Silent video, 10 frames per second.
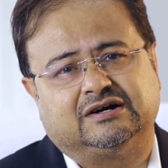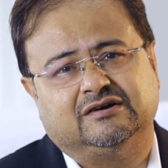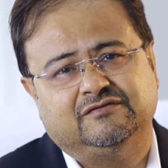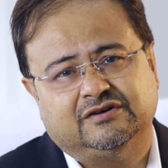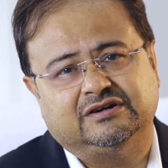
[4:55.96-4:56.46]

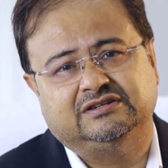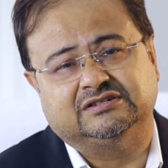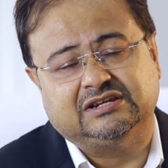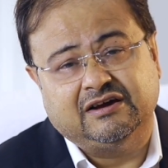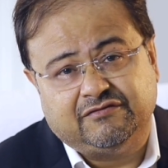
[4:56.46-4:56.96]
convert
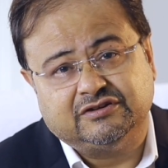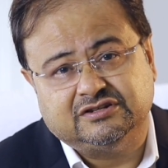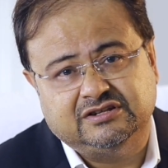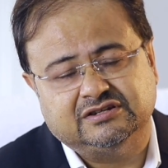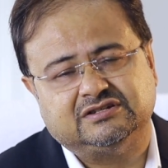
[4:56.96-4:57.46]
this,
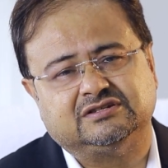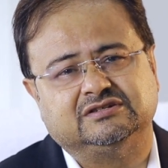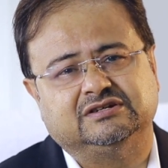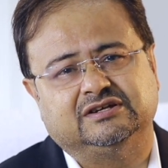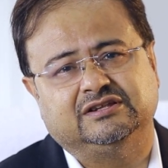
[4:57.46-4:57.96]
leverage
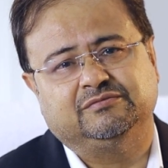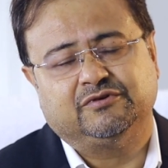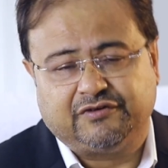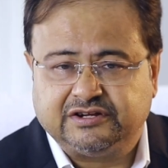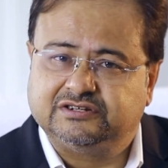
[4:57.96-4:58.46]
this in the
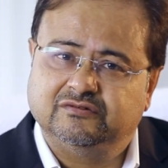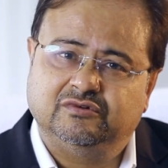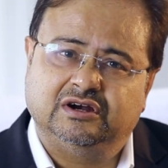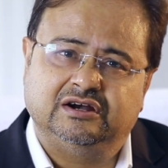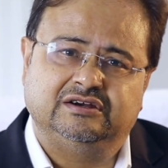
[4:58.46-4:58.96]
professional
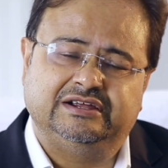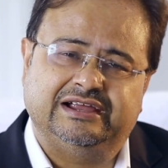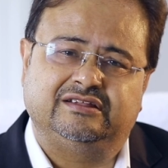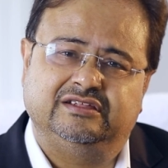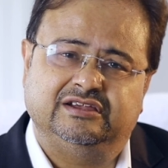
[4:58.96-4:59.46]
world,
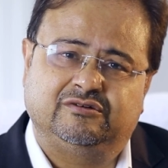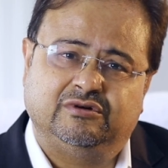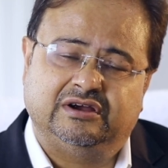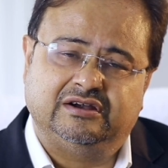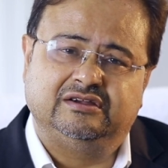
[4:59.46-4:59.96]
get the
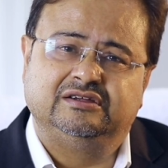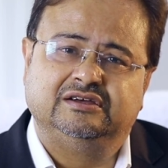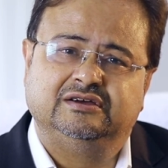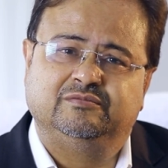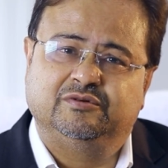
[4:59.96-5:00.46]
required
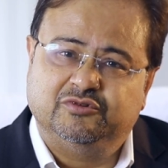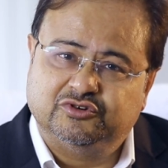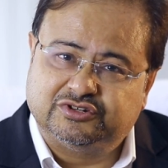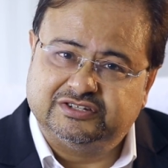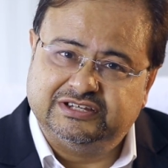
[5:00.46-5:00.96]

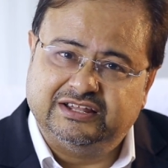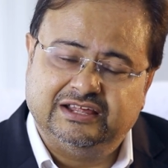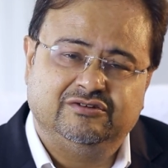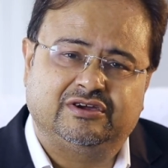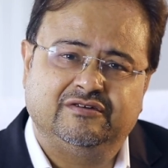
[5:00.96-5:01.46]
promotions that they're
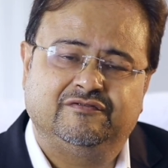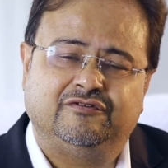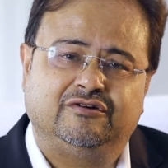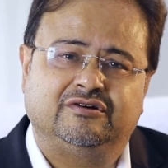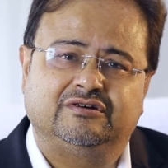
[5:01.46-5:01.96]
looking
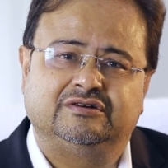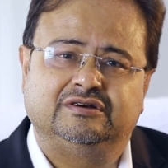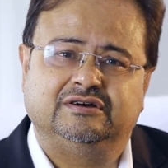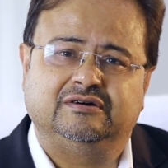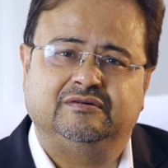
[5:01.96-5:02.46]
for,
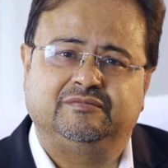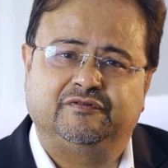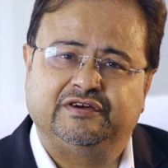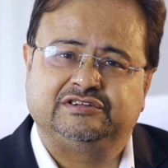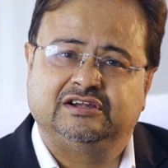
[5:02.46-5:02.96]

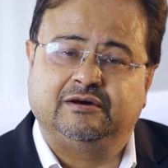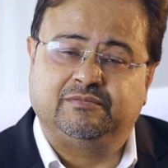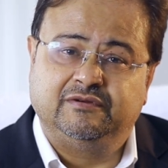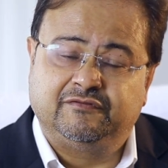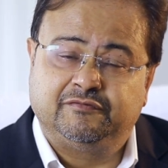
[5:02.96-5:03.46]
professional
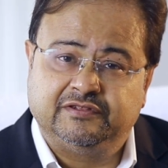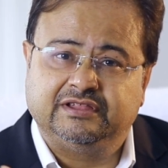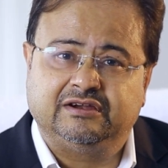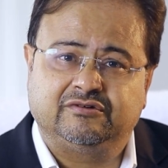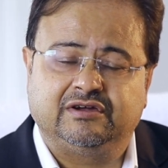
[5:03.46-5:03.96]
upliftment
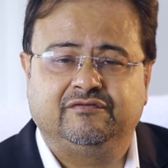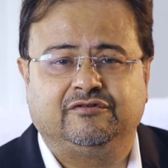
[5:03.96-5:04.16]
they're looking